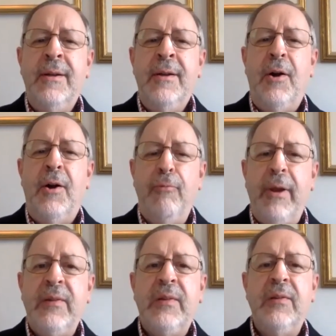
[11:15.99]
on
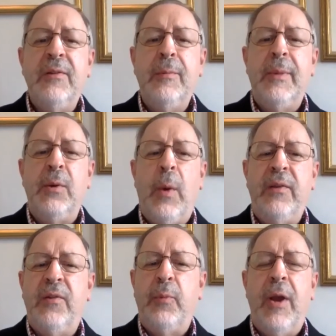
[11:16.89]
racism and white
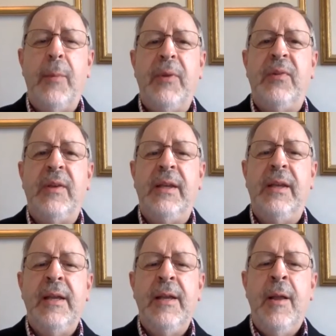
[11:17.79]
supremacy
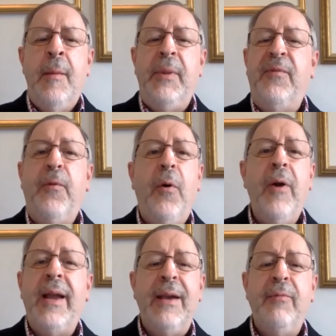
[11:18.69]
before
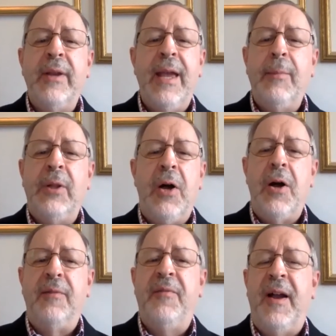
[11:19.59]
I ever came
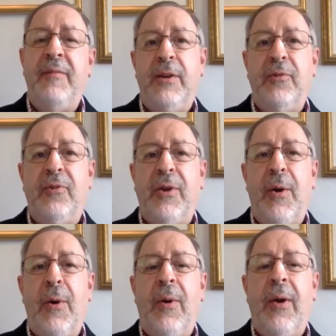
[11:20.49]
along 5 years ago,